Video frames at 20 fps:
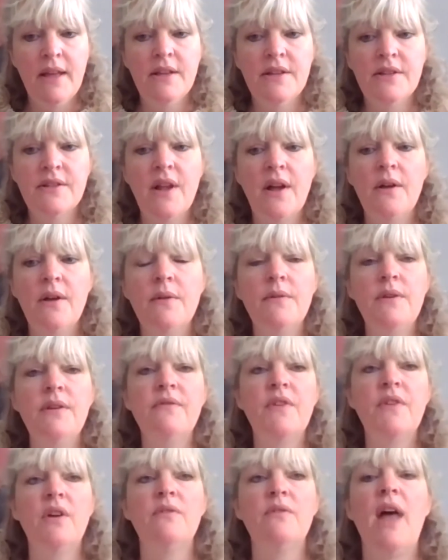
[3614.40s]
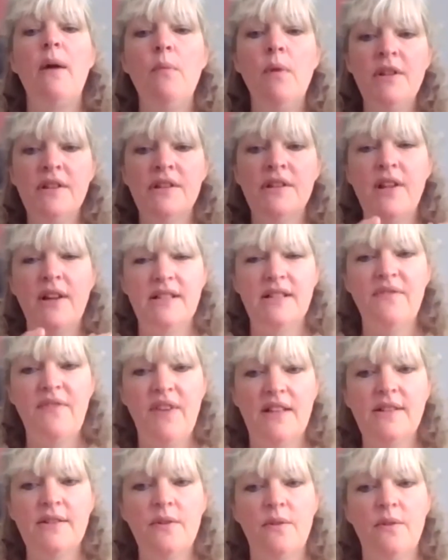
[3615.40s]
So you've got that one size
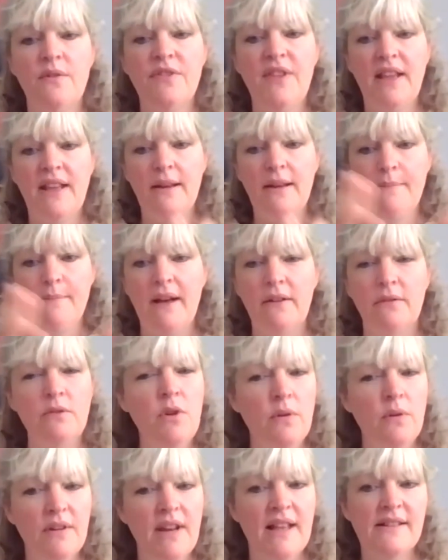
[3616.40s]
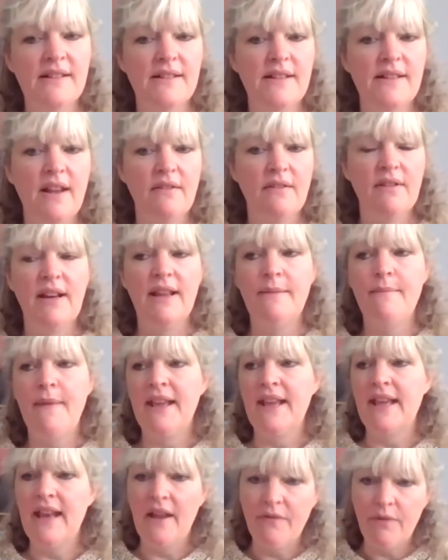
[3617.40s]
fits all. Think about not necessarily
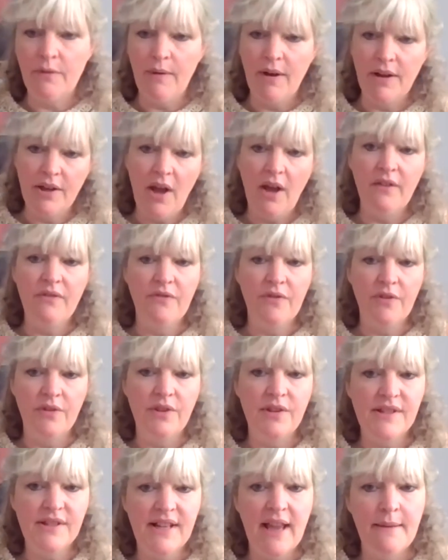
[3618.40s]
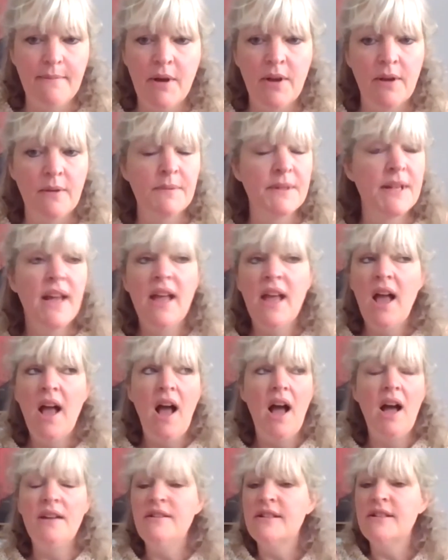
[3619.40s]
making everyone go through the same hoops.
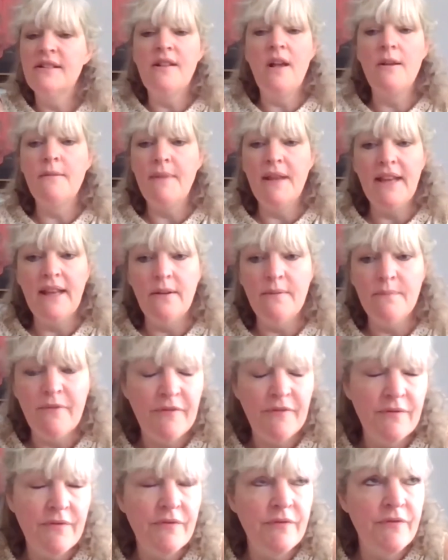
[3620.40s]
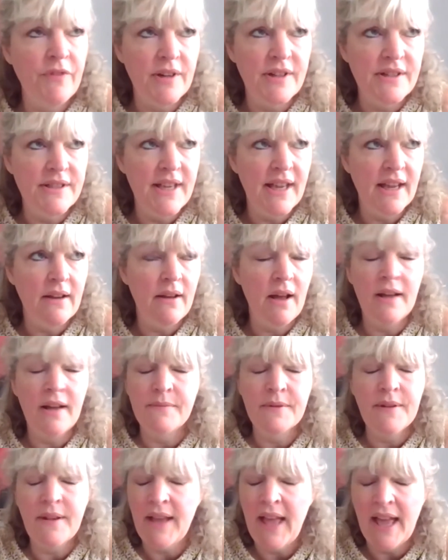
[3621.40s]
And so many volunteer
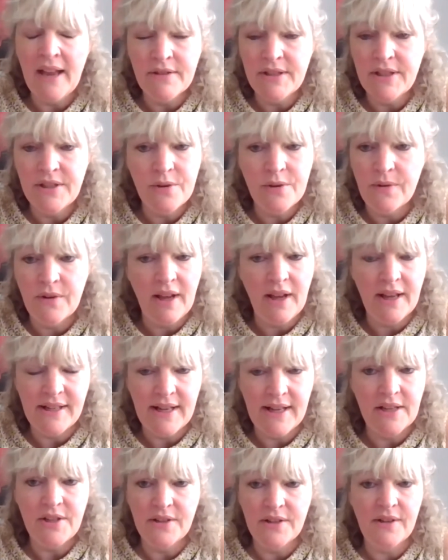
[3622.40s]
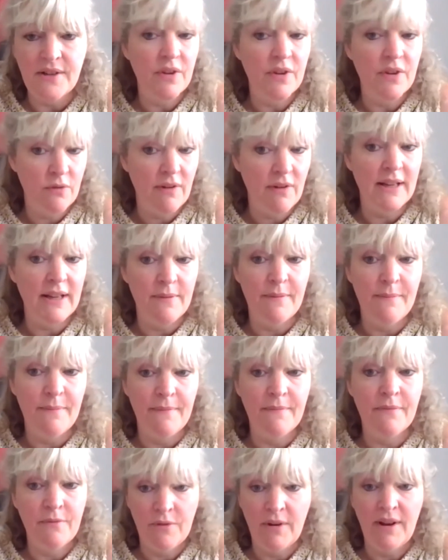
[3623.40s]
heritage organisations have agree
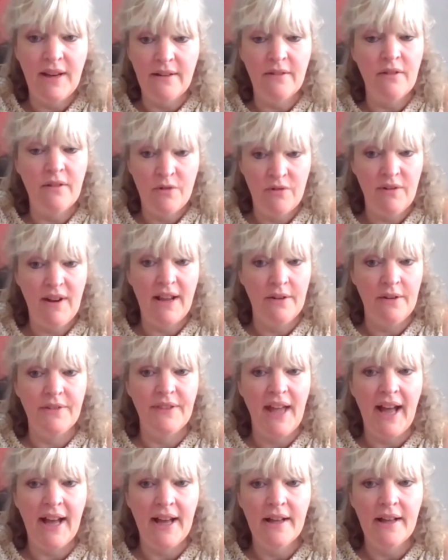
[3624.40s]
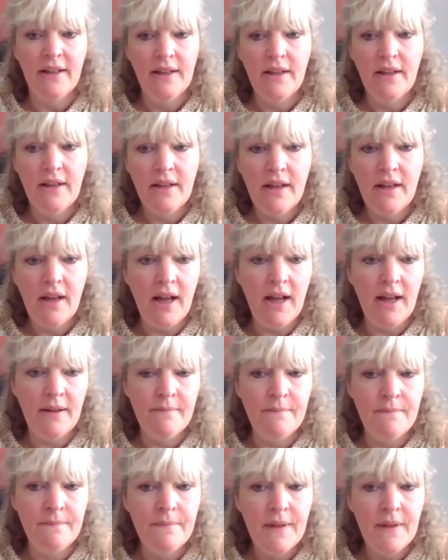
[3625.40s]
on that,
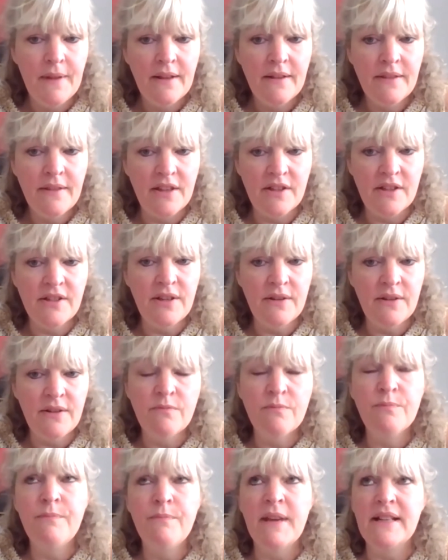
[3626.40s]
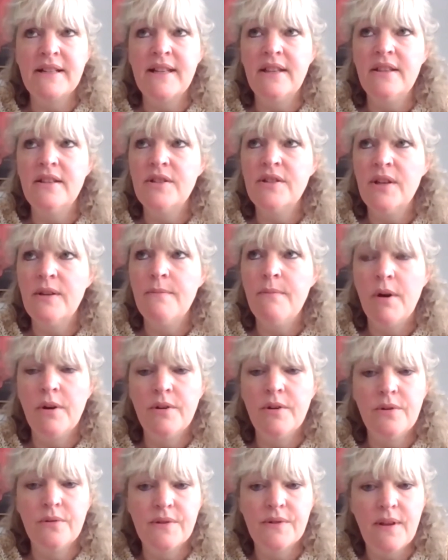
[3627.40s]
that mixing the two
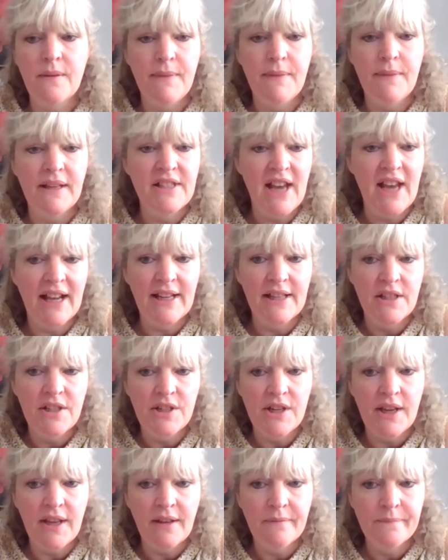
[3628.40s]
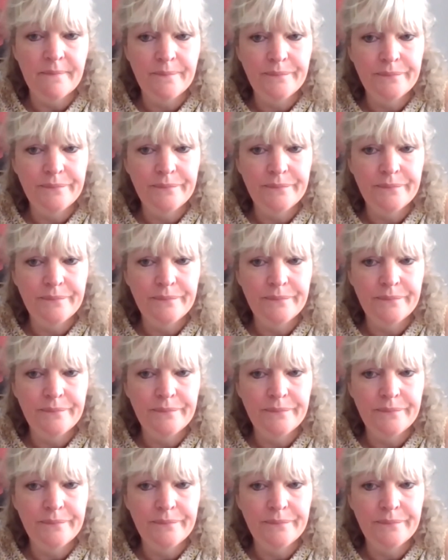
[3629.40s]
models can be challenging.